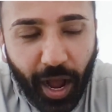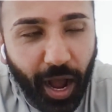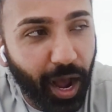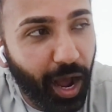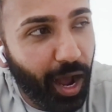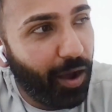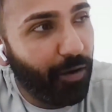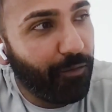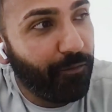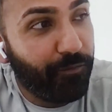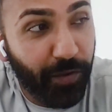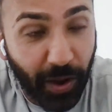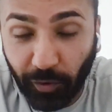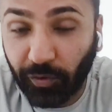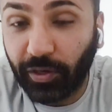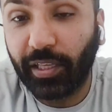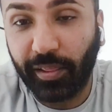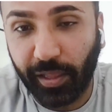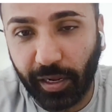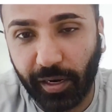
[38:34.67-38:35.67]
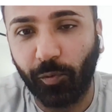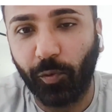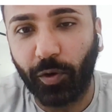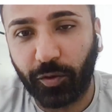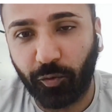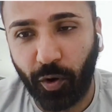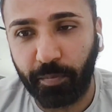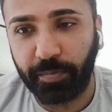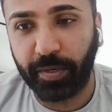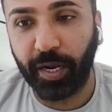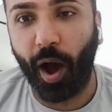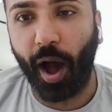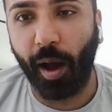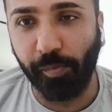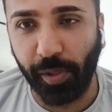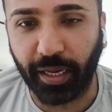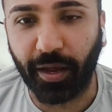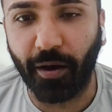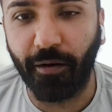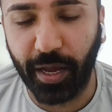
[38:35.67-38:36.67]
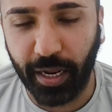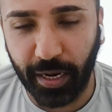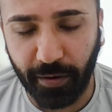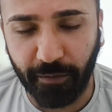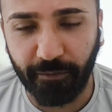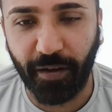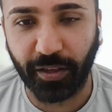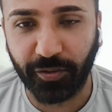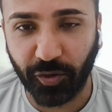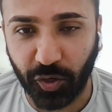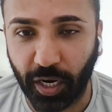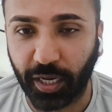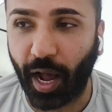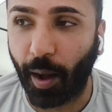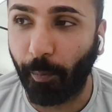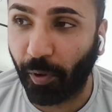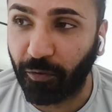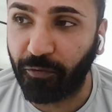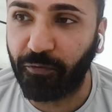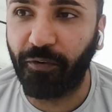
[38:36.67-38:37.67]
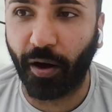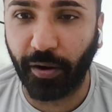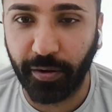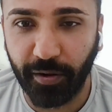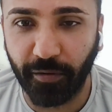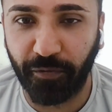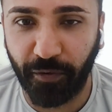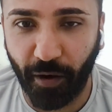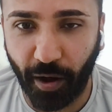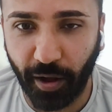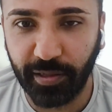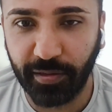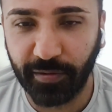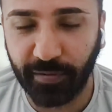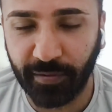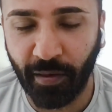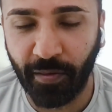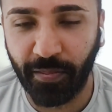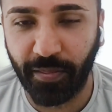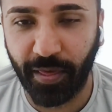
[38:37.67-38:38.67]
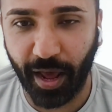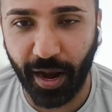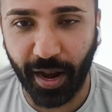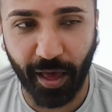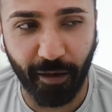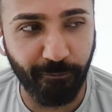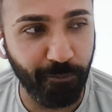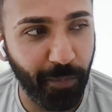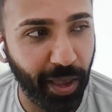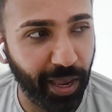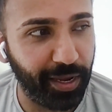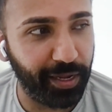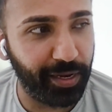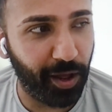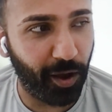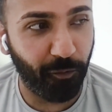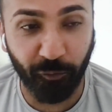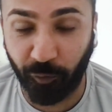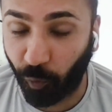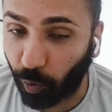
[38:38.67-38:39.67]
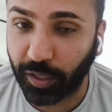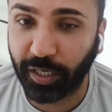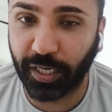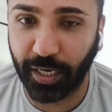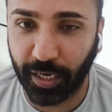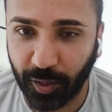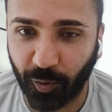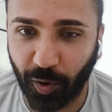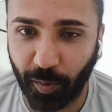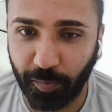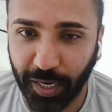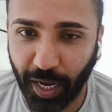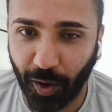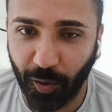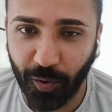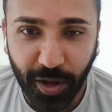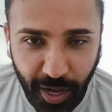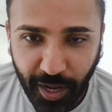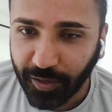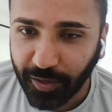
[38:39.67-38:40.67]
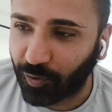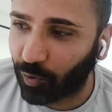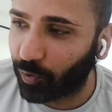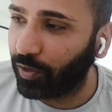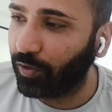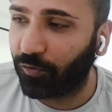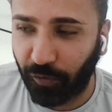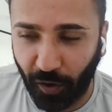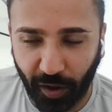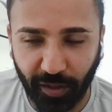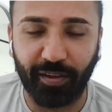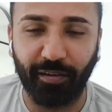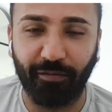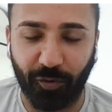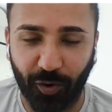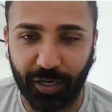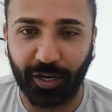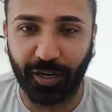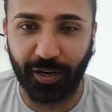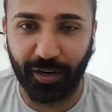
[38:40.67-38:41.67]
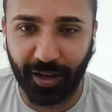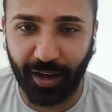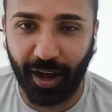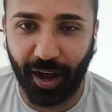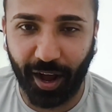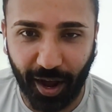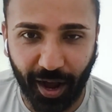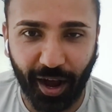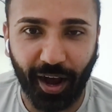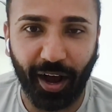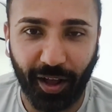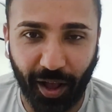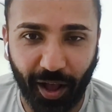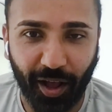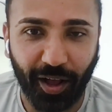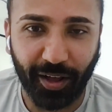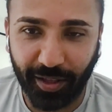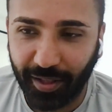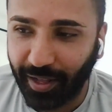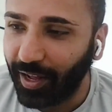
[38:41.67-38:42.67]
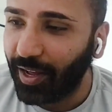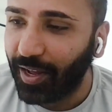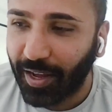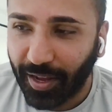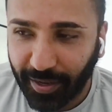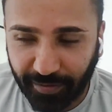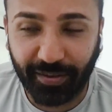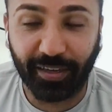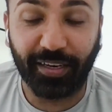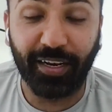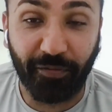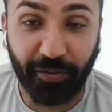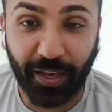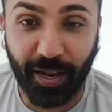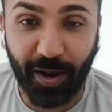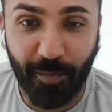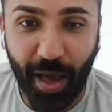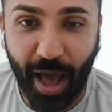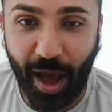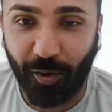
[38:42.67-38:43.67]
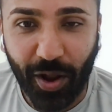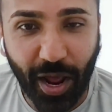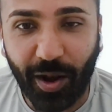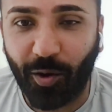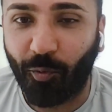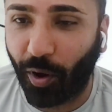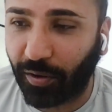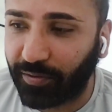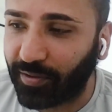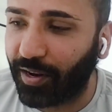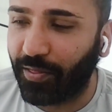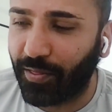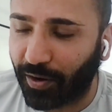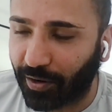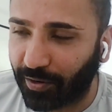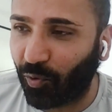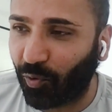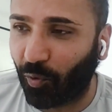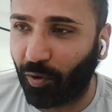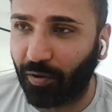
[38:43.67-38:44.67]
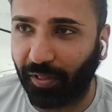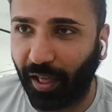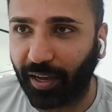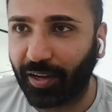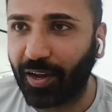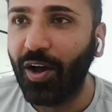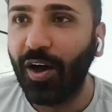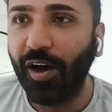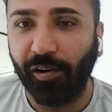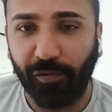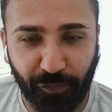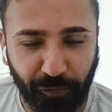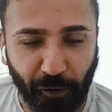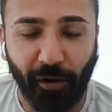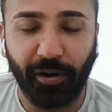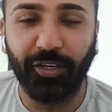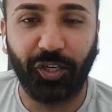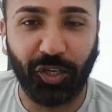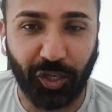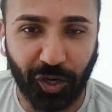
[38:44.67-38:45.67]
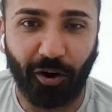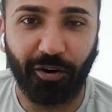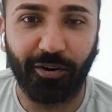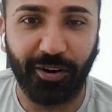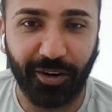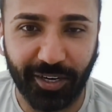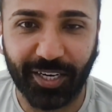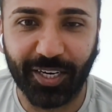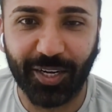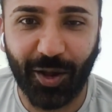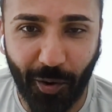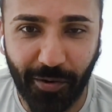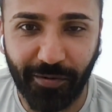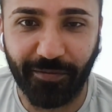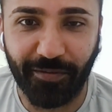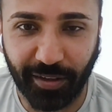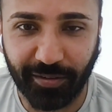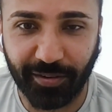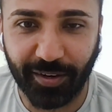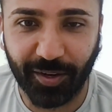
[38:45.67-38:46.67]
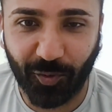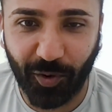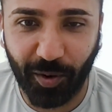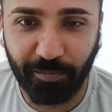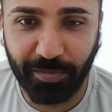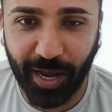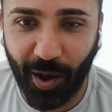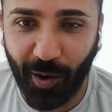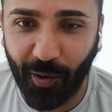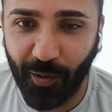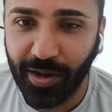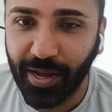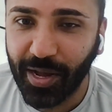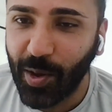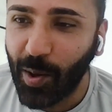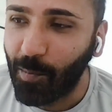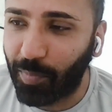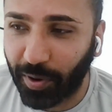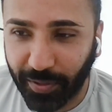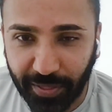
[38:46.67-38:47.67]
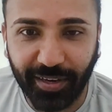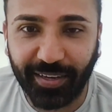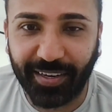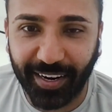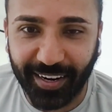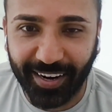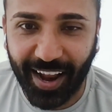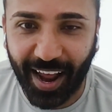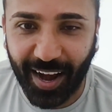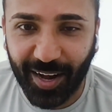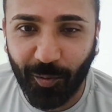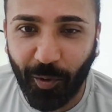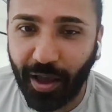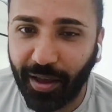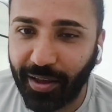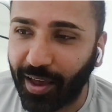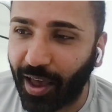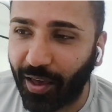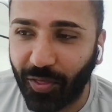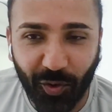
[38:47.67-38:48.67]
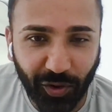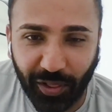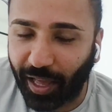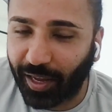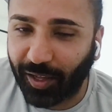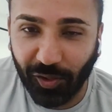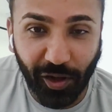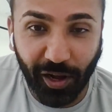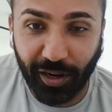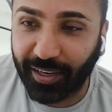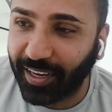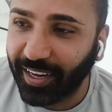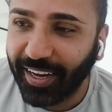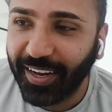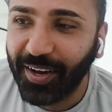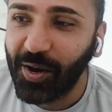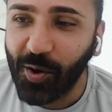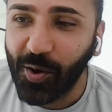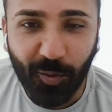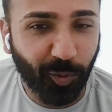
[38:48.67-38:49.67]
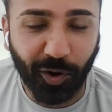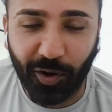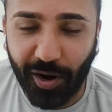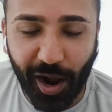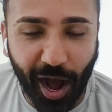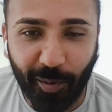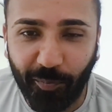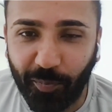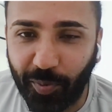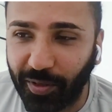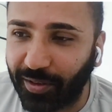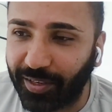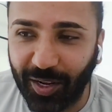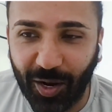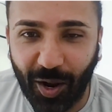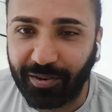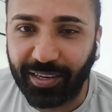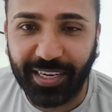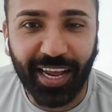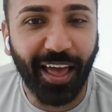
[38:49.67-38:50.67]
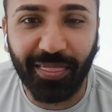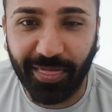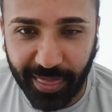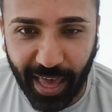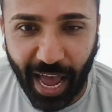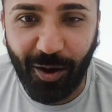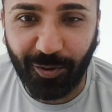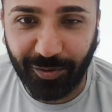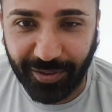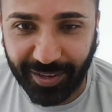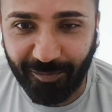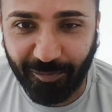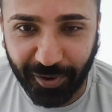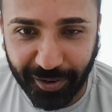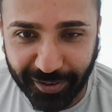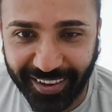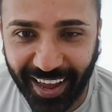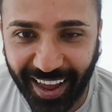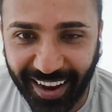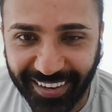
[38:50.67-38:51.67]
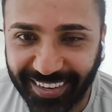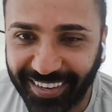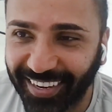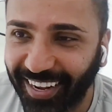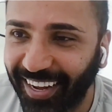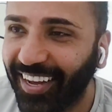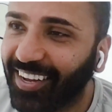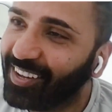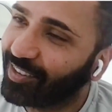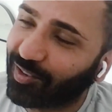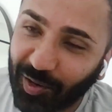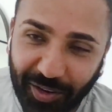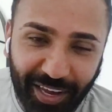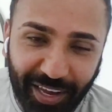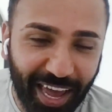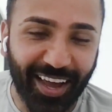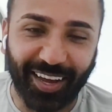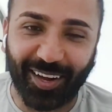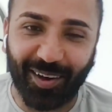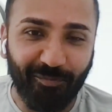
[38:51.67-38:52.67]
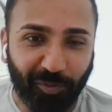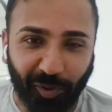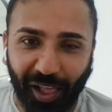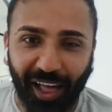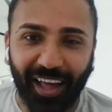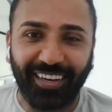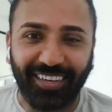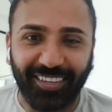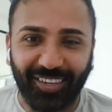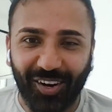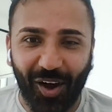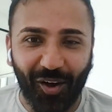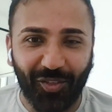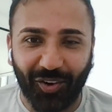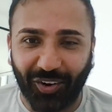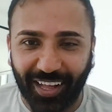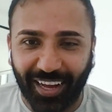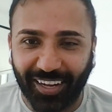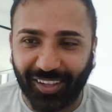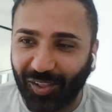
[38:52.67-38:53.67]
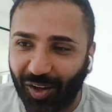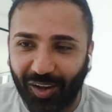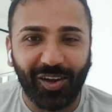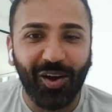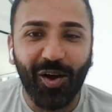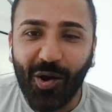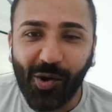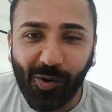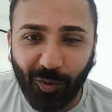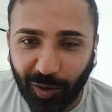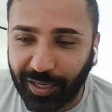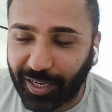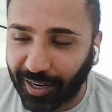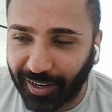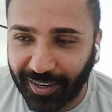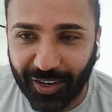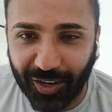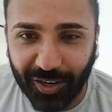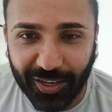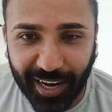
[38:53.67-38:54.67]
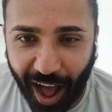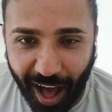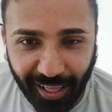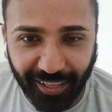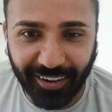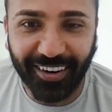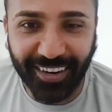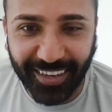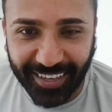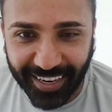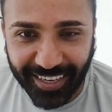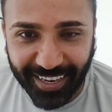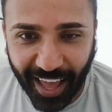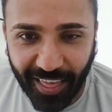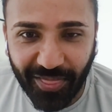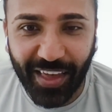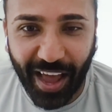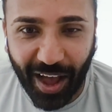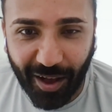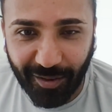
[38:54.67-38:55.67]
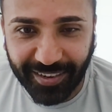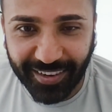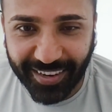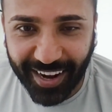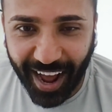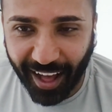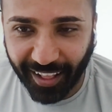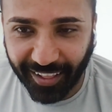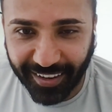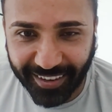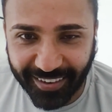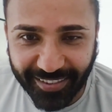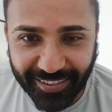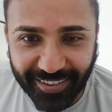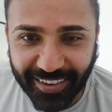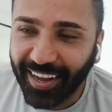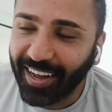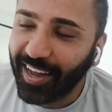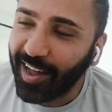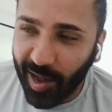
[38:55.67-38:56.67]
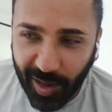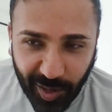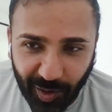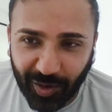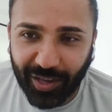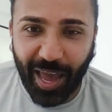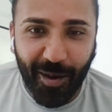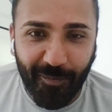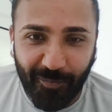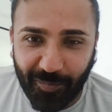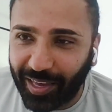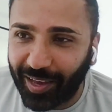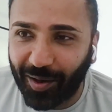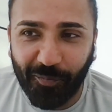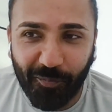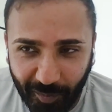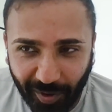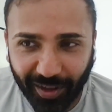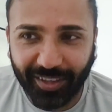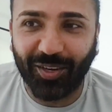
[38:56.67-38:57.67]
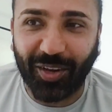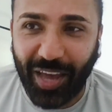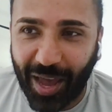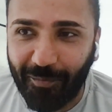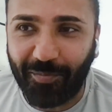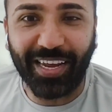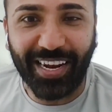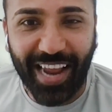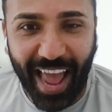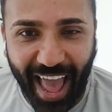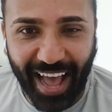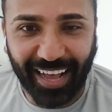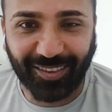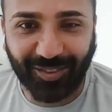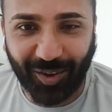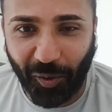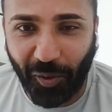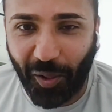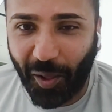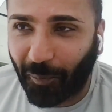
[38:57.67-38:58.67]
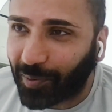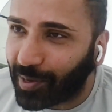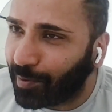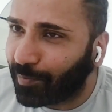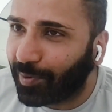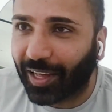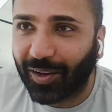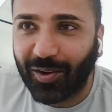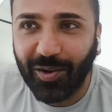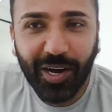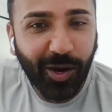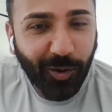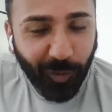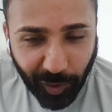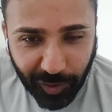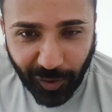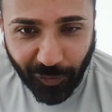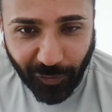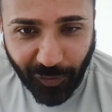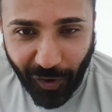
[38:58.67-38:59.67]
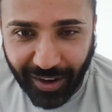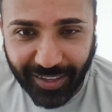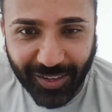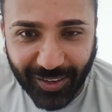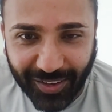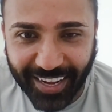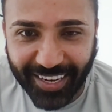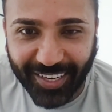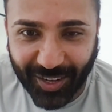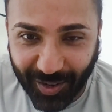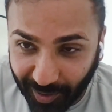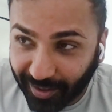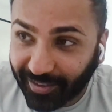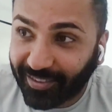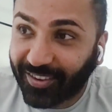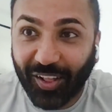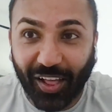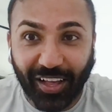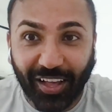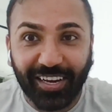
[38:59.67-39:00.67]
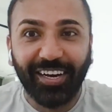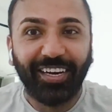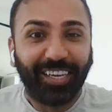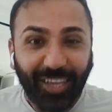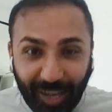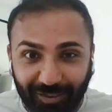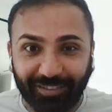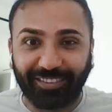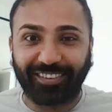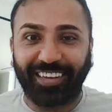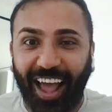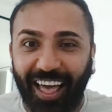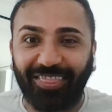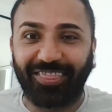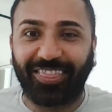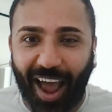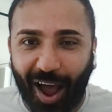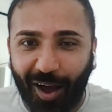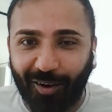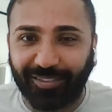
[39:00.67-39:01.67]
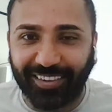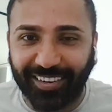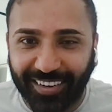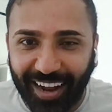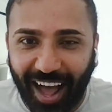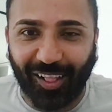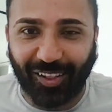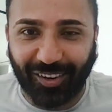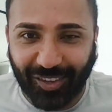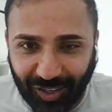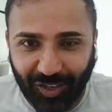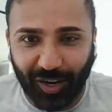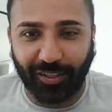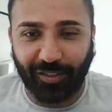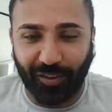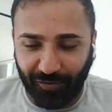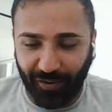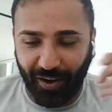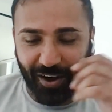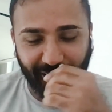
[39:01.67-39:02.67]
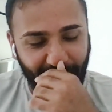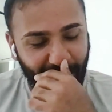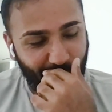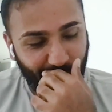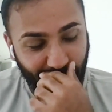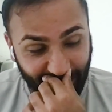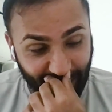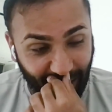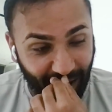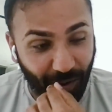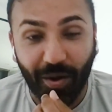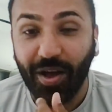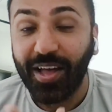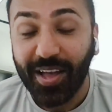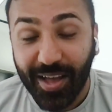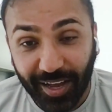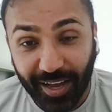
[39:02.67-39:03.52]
Uh, very little with crypto. I'm like a, an investor in a couple of fund of funds that have made a fortune in crypto. So these funds have returned uh, a, uh, a significant amount, and it wasn't in their sort of like fund charter to go invest in crypto. Yeah but they did it anyway. And they're like, look, we're up, you know, 10,000%. So you can't complain. You know, they're like, look, we turned your dollar into $10,000. You can't be a you can't be an asshole LP and be like, what the fuck? You can't do this. They're like, here's ten thousand dollars. Shut the fuck up. So